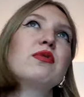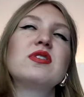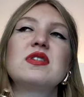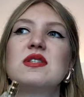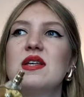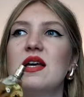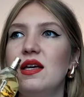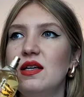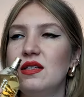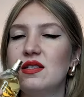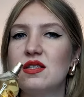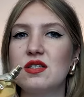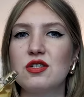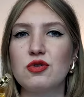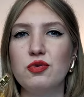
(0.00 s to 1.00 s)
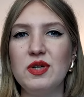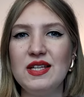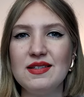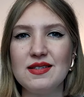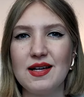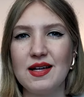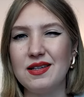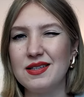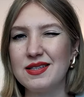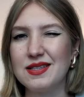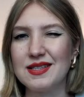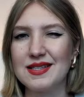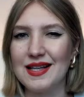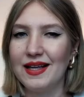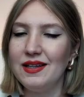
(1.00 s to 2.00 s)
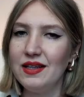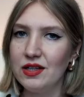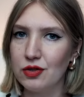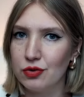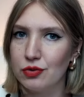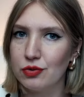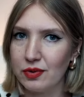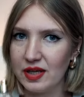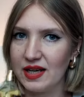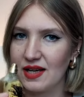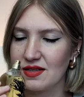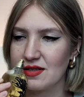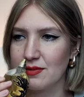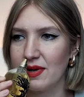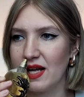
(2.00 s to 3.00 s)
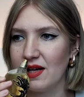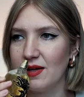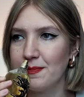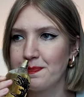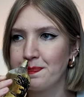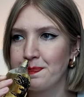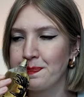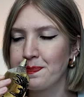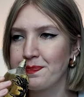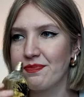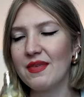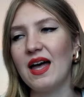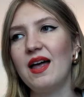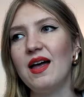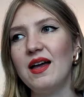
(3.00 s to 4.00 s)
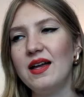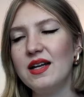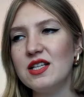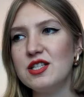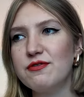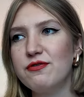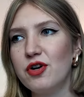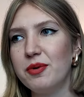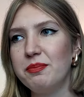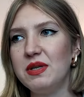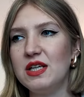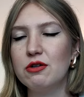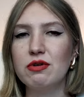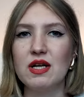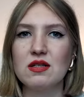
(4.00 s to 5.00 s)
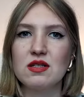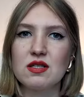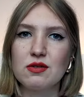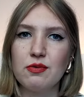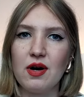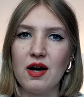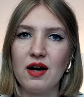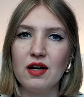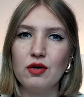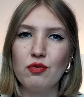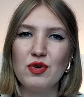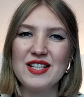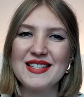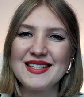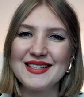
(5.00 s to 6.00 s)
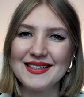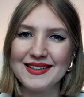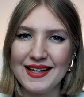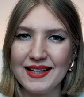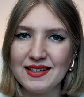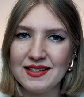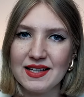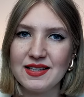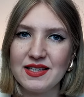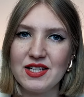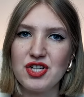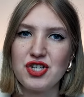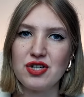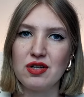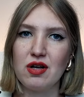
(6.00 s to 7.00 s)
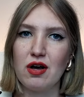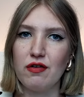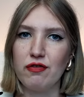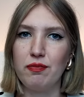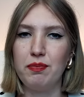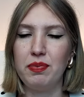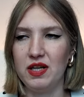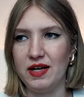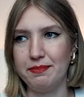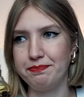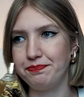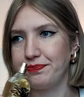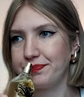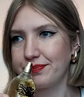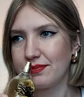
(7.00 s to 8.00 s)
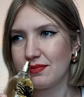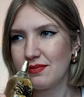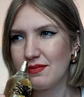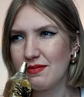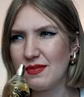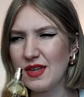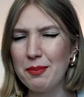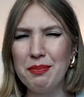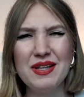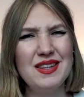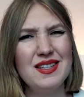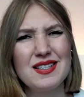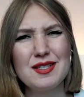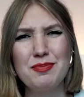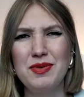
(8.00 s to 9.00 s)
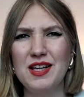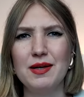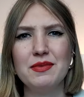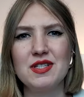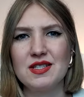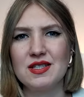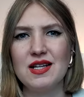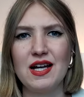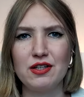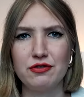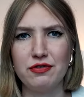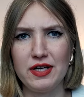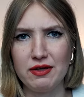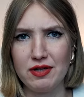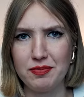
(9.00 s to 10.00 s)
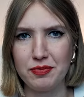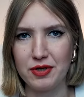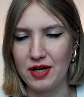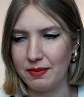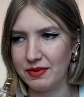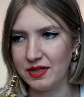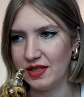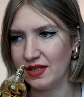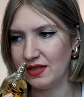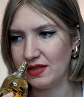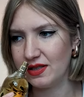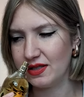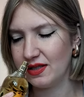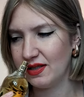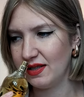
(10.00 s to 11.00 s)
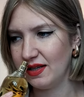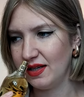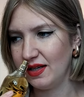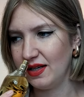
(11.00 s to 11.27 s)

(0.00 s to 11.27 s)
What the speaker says: I would say it's sweet and slightly gooey as well. It is for me Grand Soir with slight addition of plum, but this plum is not very prominent.